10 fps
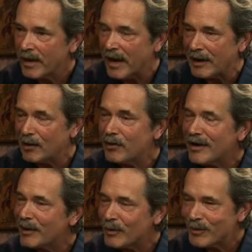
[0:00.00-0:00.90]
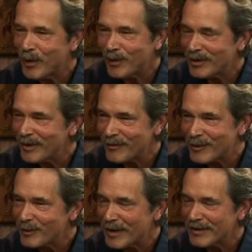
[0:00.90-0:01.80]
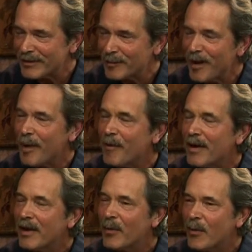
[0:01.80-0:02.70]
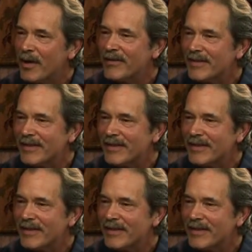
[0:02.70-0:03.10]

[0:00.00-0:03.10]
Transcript: And he looked at her with total love and respect. He said, "Mom, what is